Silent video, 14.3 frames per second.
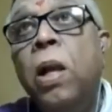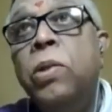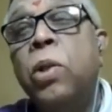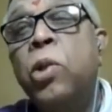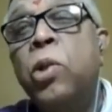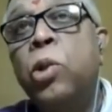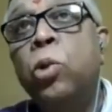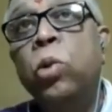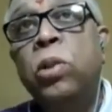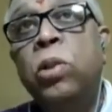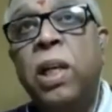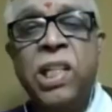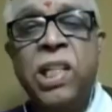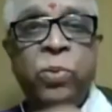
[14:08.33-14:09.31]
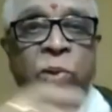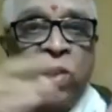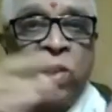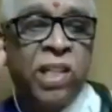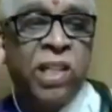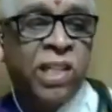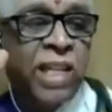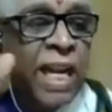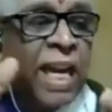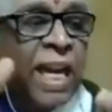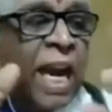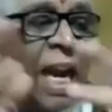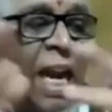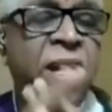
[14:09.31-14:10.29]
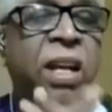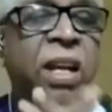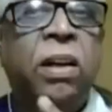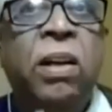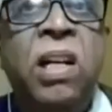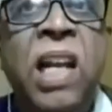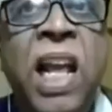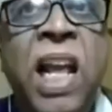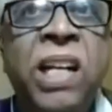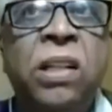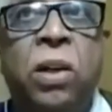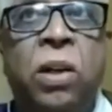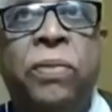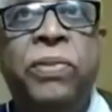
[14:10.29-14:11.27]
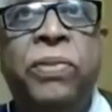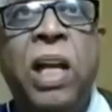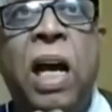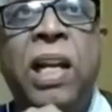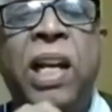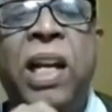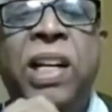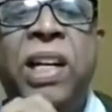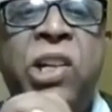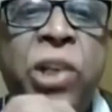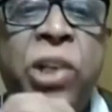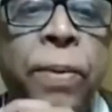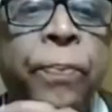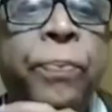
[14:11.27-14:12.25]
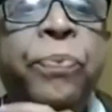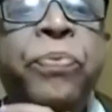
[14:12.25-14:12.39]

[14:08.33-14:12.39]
So Sutras was a second layer of the architecture.